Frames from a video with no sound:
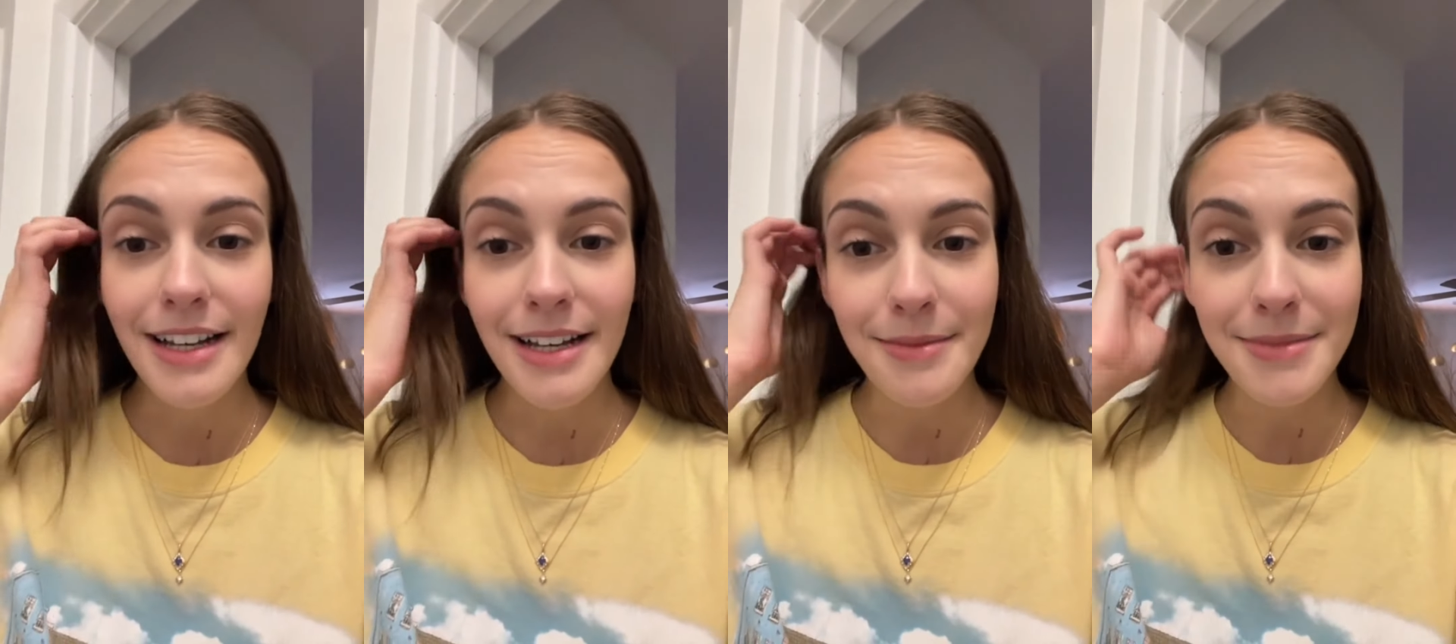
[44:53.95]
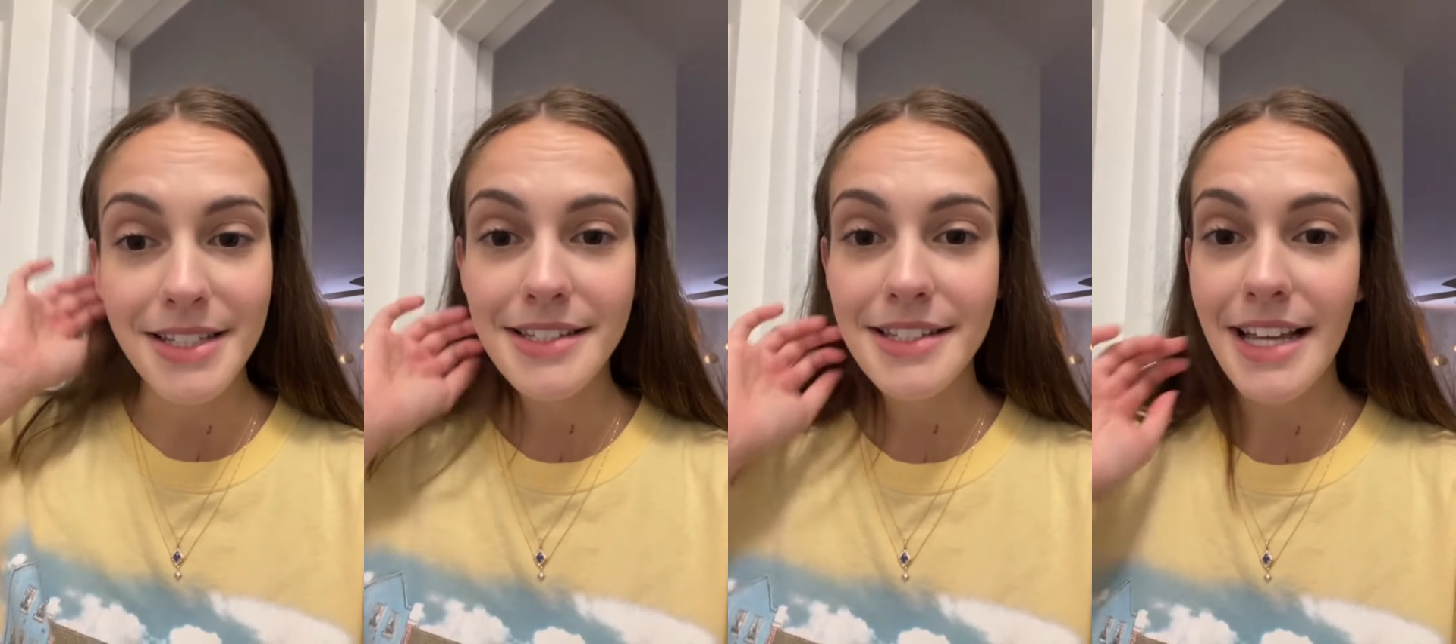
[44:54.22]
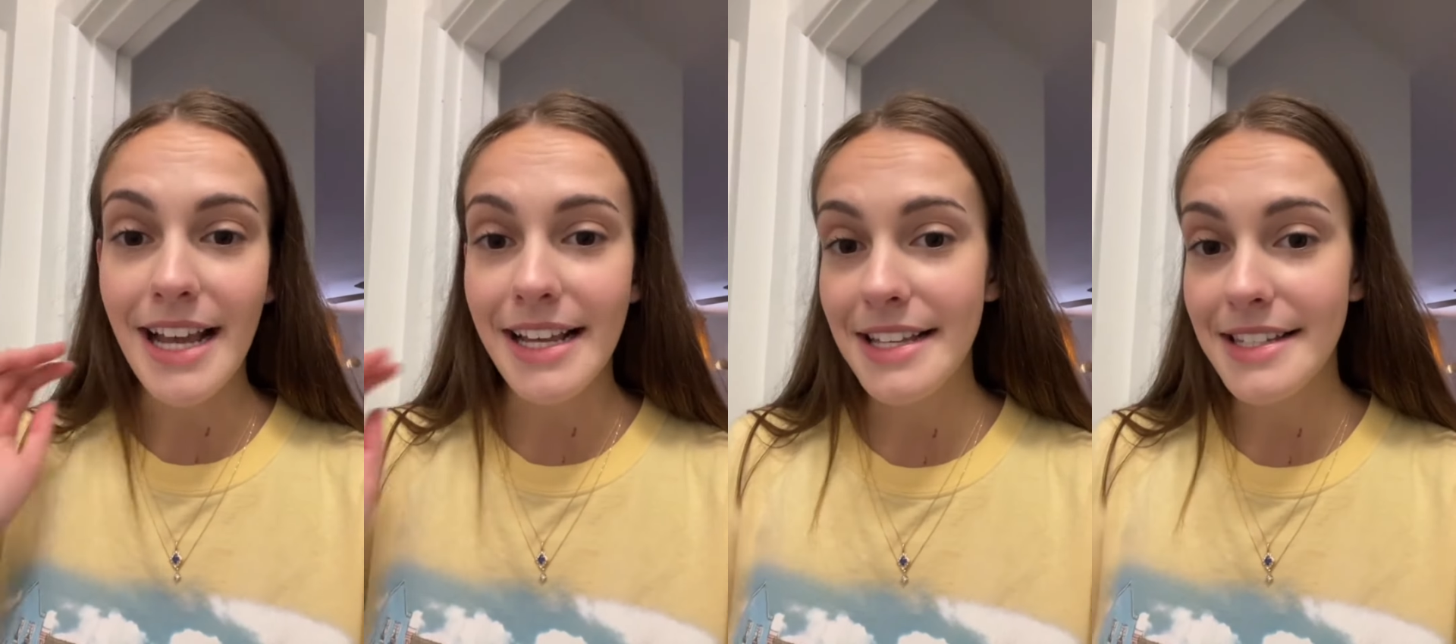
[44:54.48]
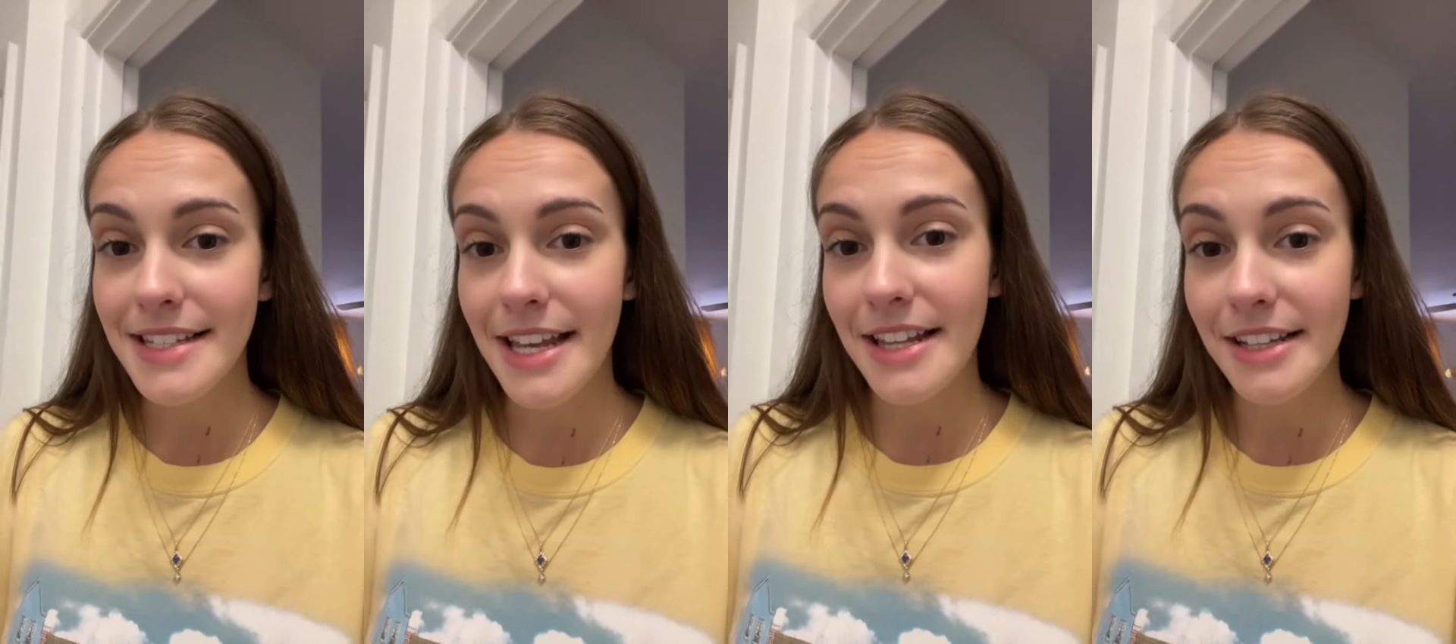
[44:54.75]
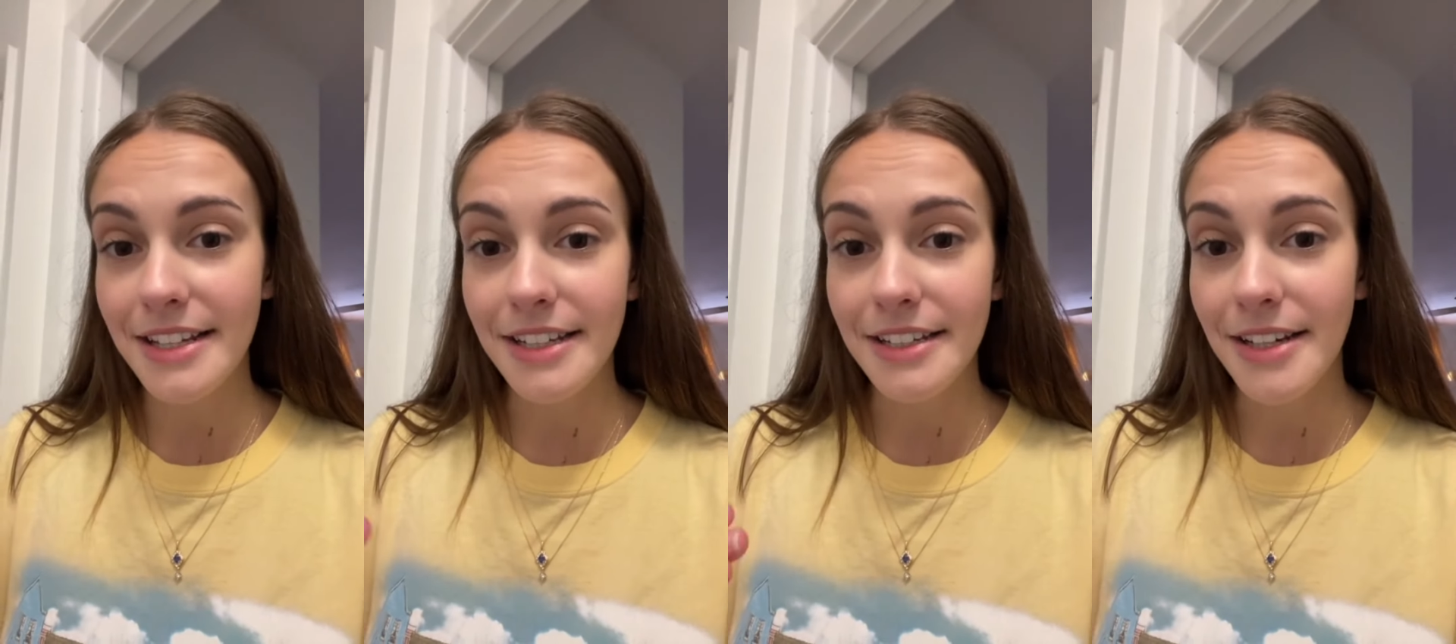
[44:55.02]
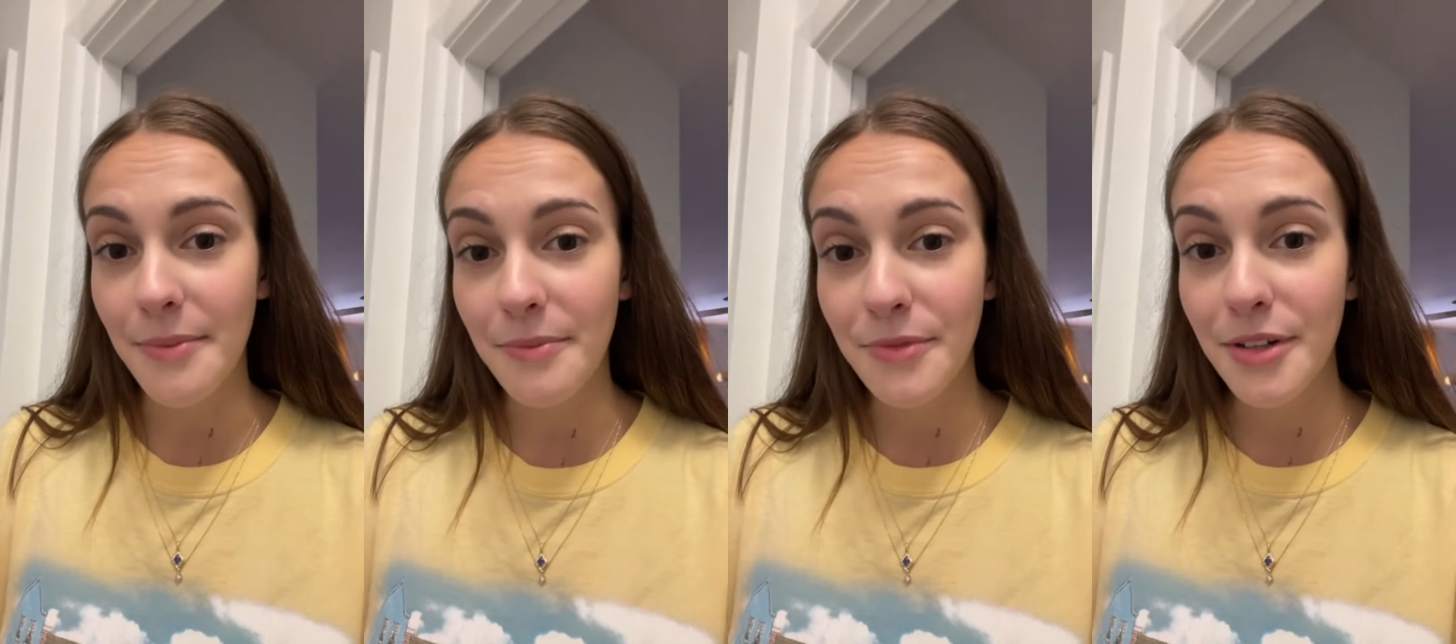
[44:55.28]
That's, I guess, kind of like a
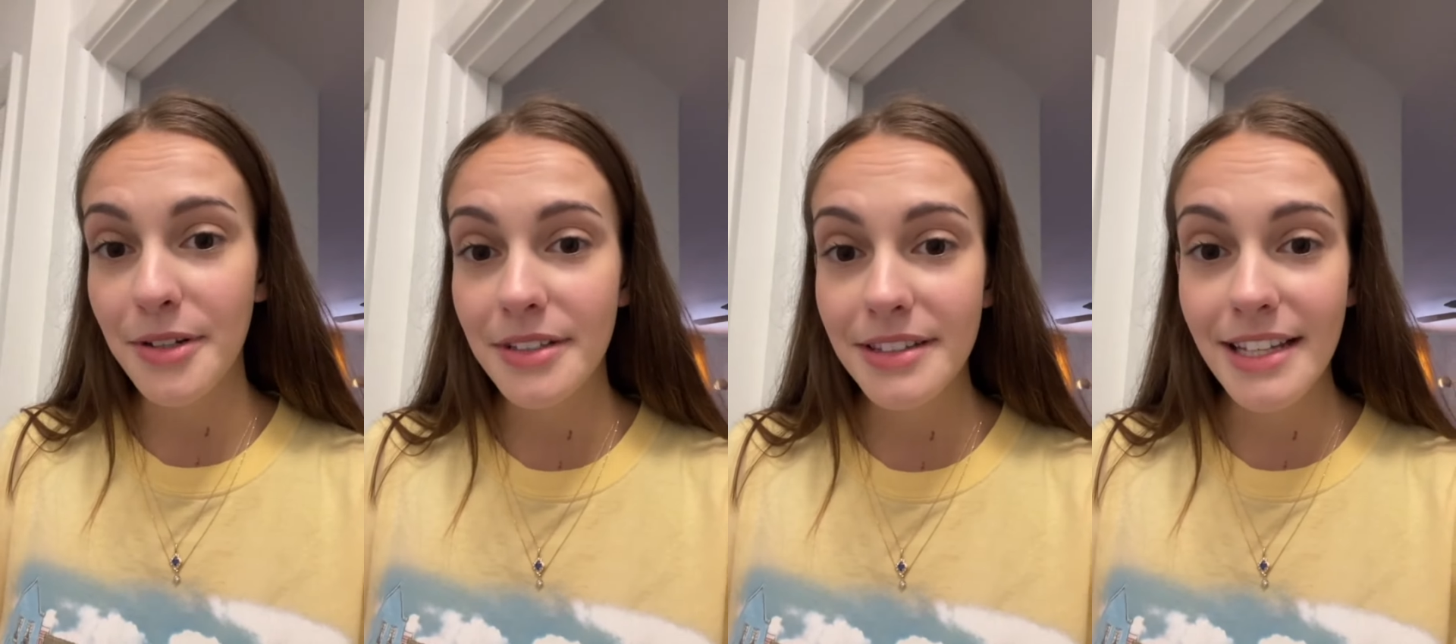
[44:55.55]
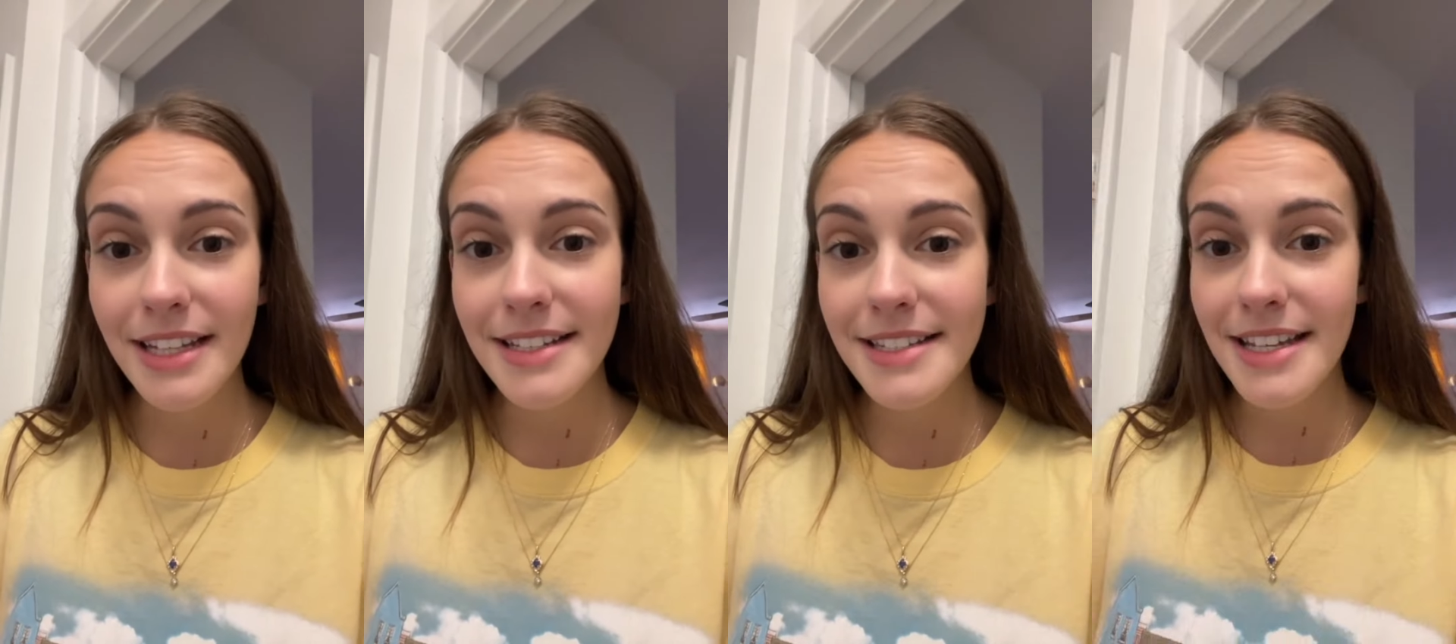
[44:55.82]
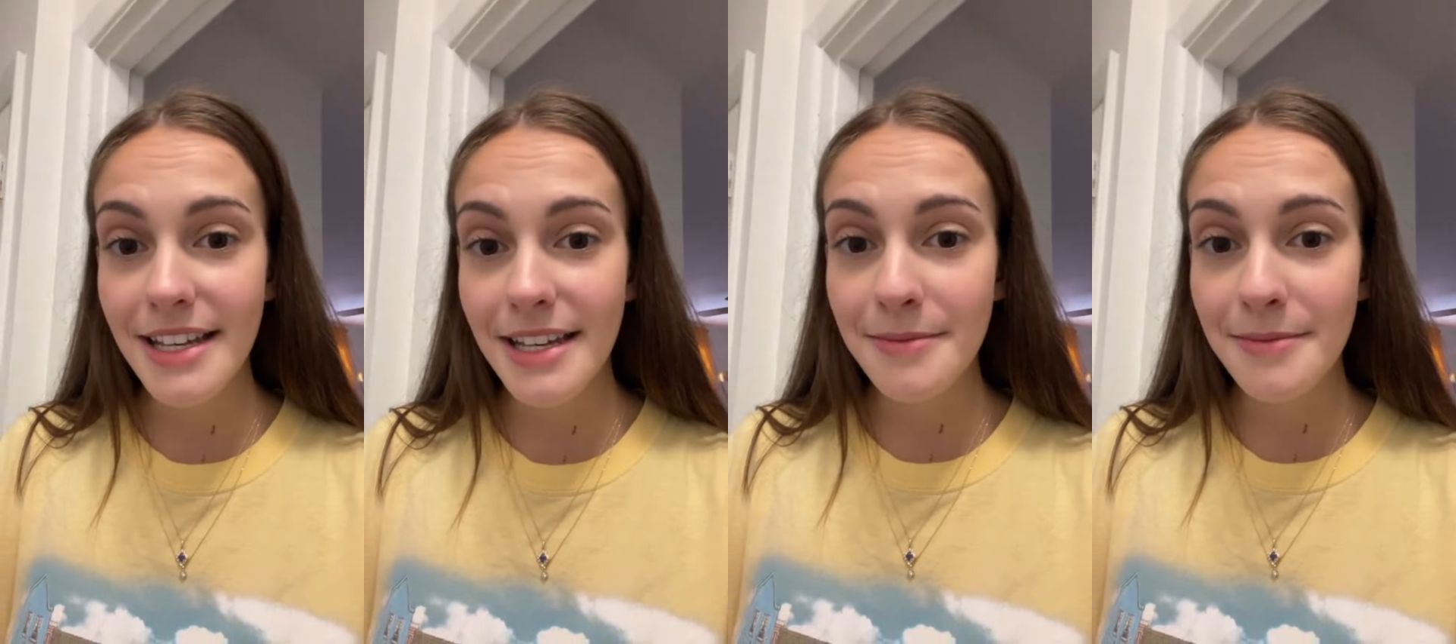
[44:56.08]
comfort thing to